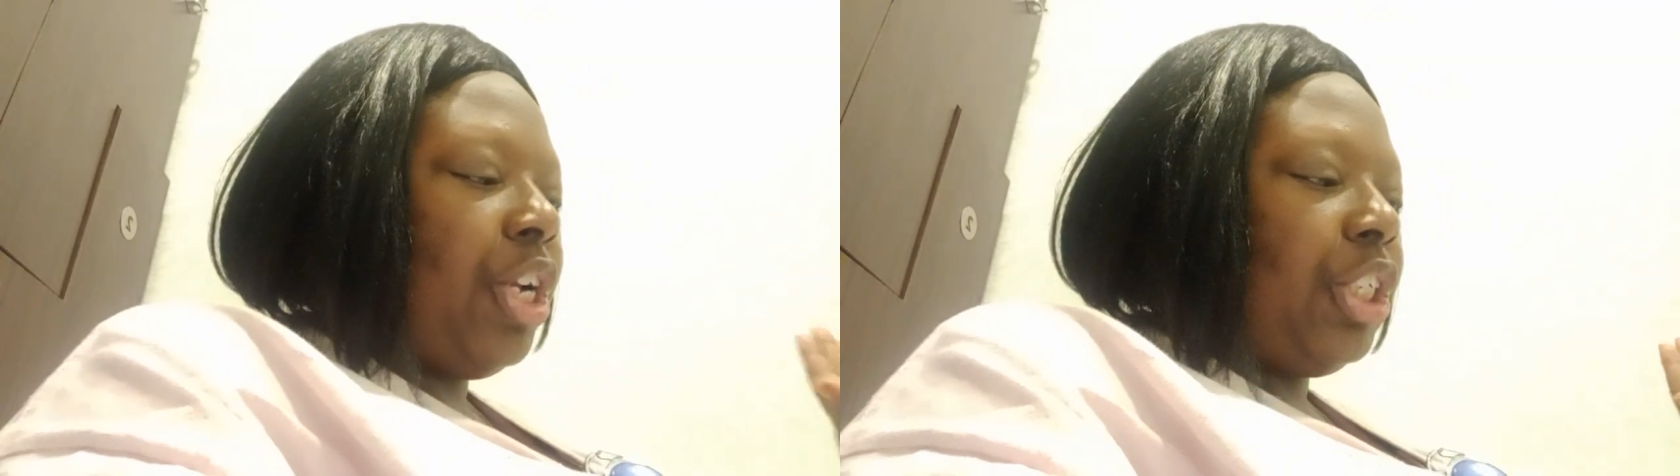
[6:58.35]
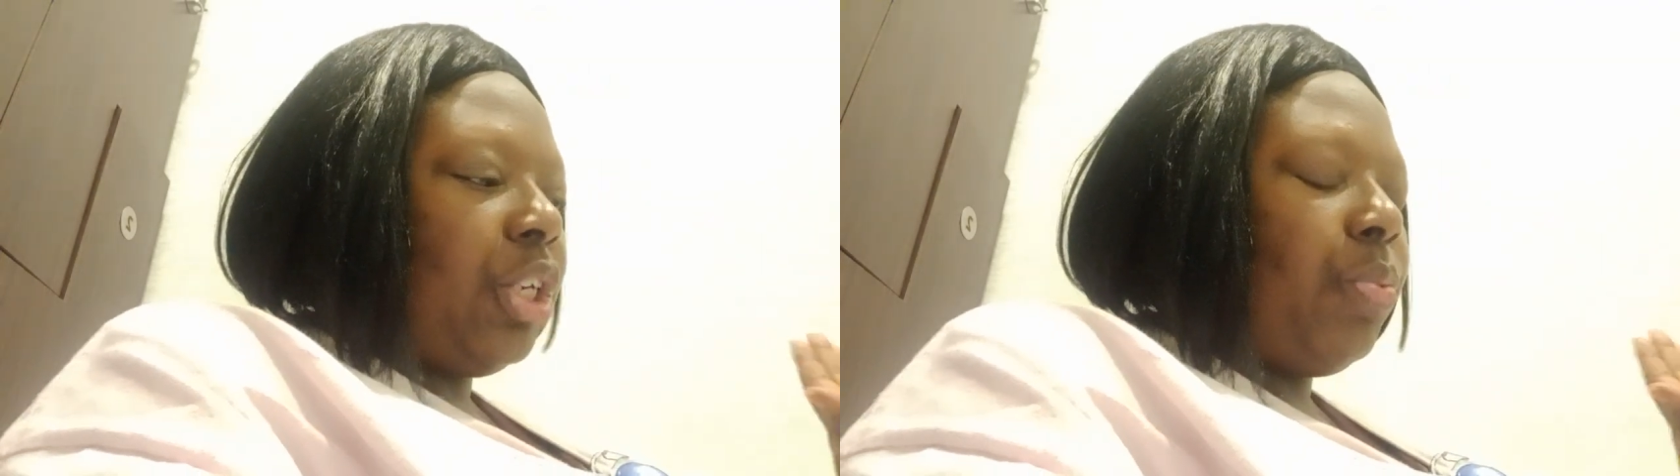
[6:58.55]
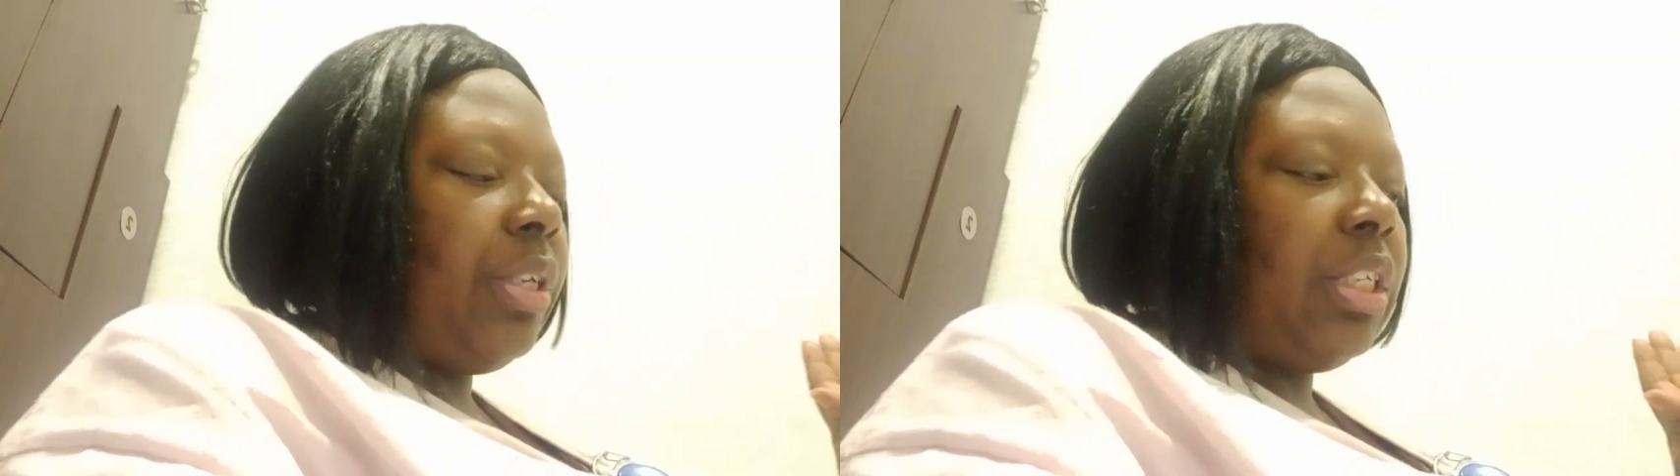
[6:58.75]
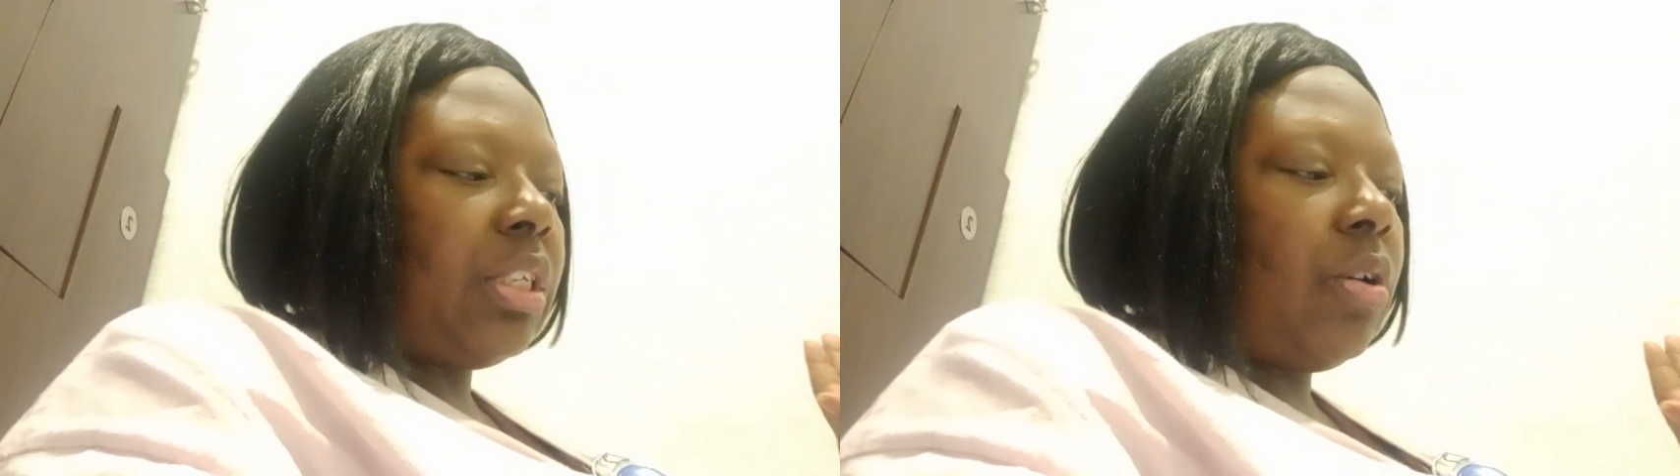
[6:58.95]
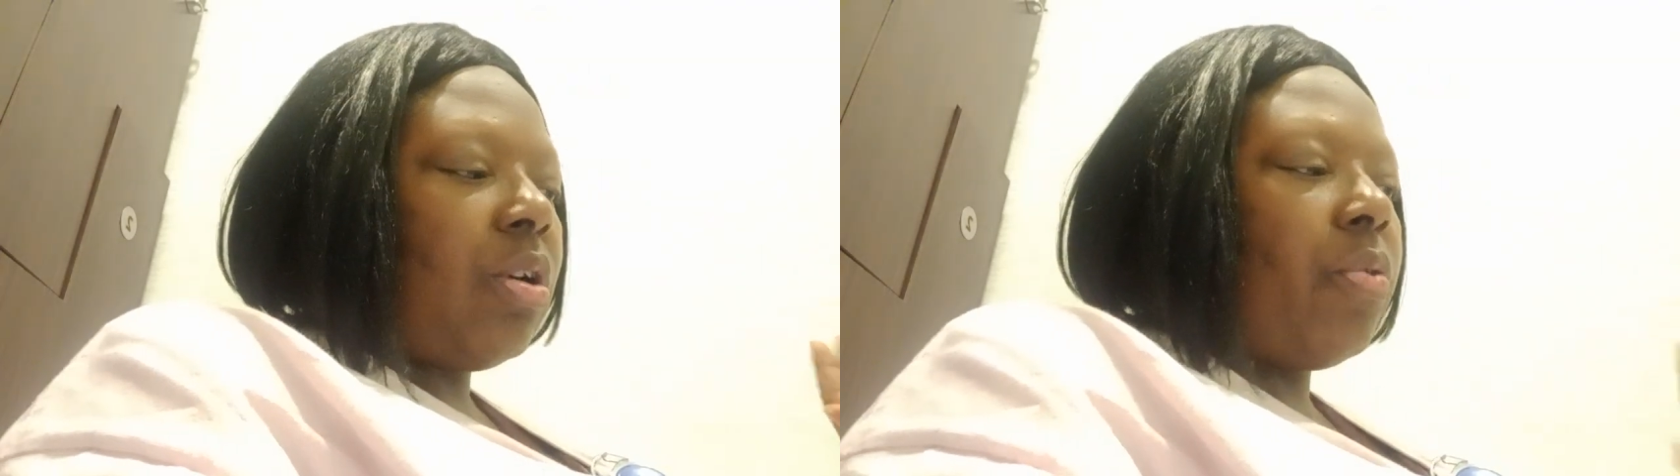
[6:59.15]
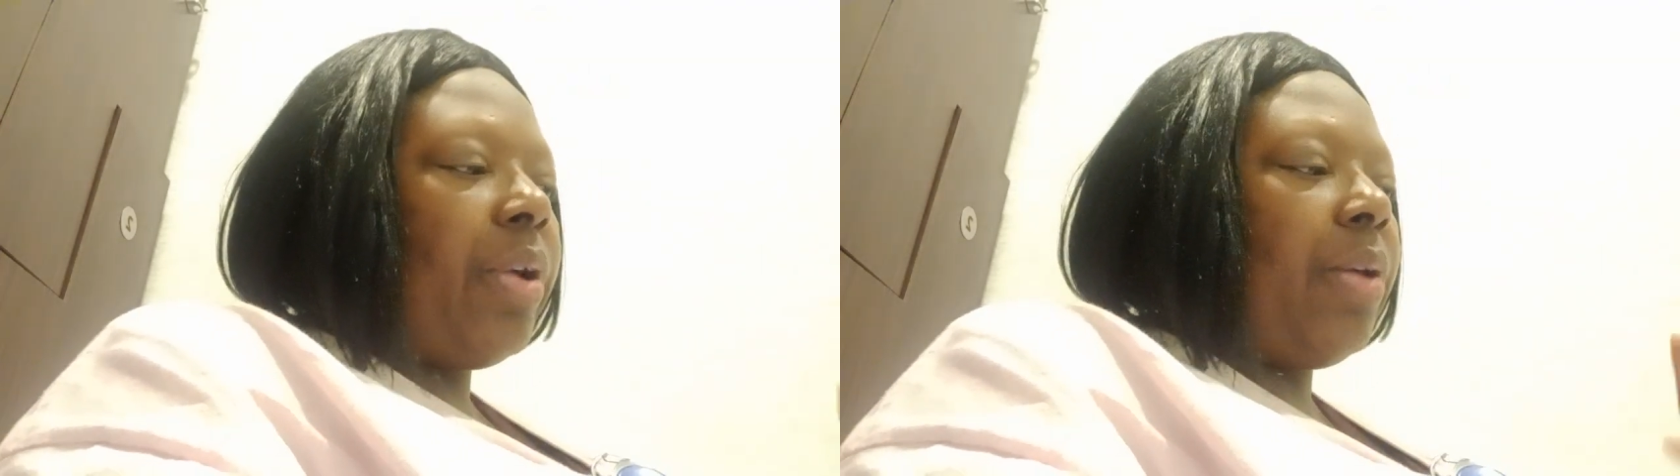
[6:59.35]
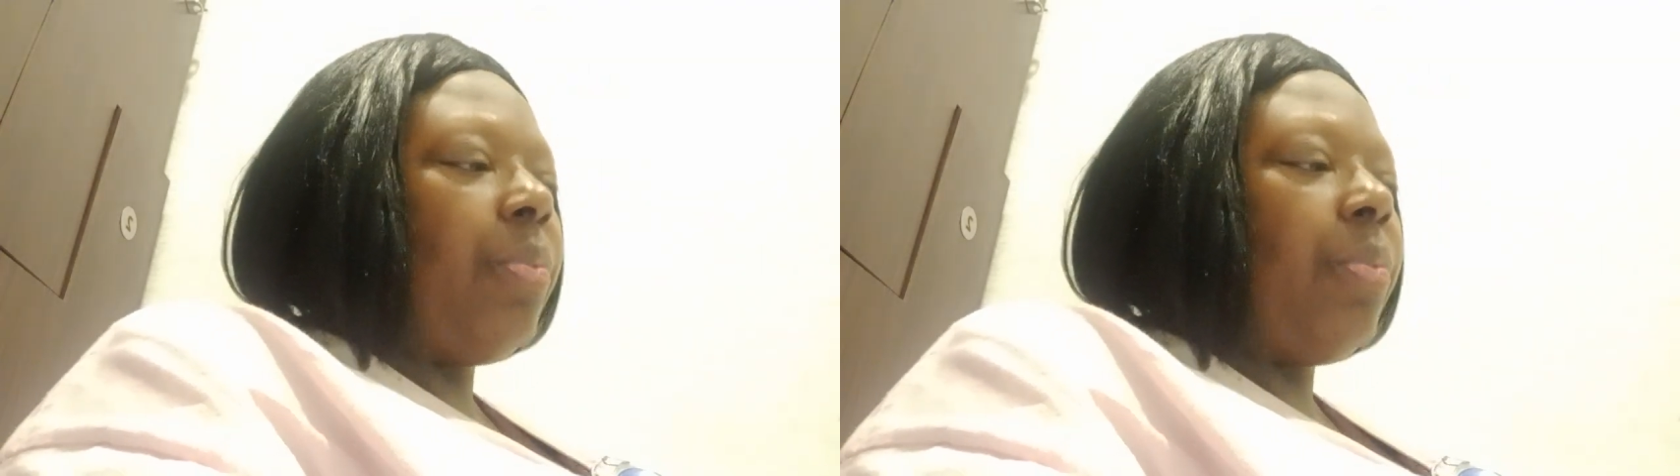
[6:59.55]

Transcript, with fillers: So we're just gonna go in,